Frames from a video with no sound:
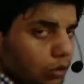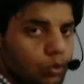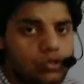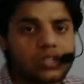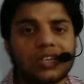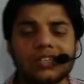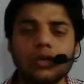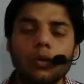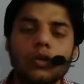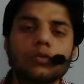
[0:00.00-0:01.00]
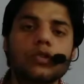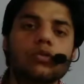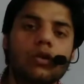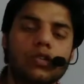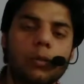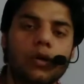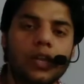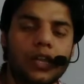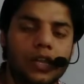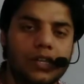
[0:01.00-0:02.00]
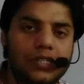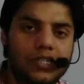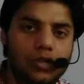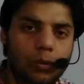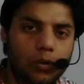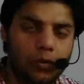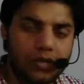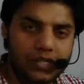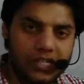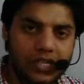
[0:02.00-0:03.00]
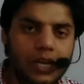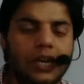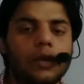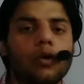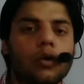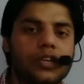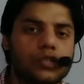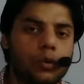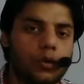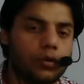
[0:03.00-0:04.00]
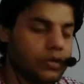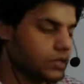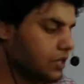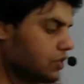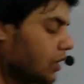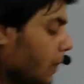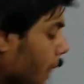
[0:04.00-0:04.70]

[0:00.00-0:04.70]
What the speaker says: those things which we talked about in initiation of the translation and elongation of the translation.